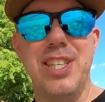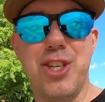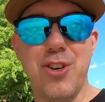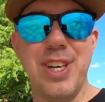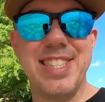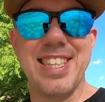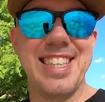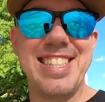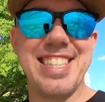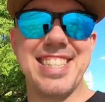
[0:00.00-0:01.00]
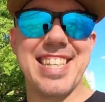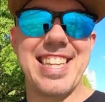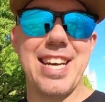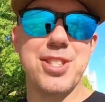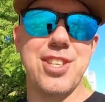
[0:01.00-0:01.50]
Sure, it's a
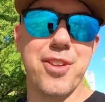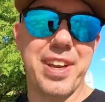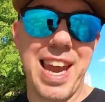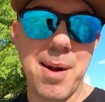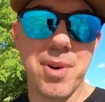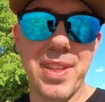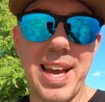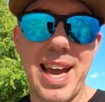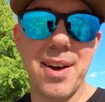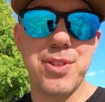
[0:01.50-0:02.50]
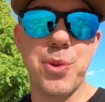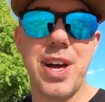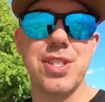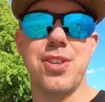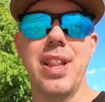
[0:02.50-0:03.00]
$6,000 camera that I have
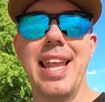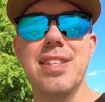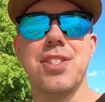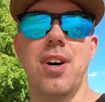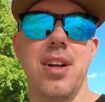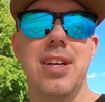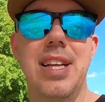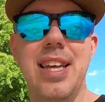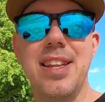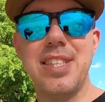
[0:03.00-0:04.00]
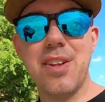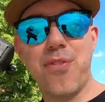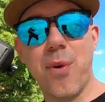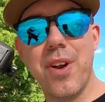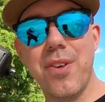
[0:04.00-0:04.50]
$2,000 lens on. This is a
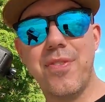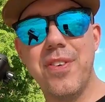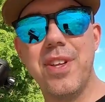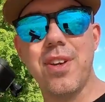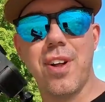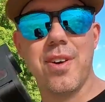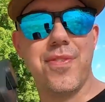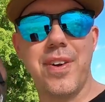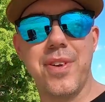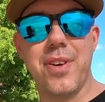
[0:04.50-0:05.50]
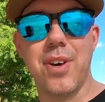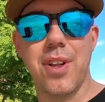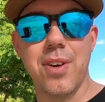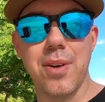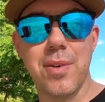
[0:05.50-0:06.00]
$450,
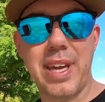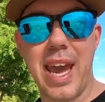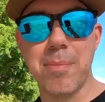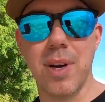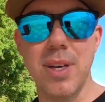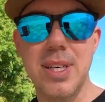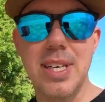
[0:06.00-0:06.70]
$500 camera.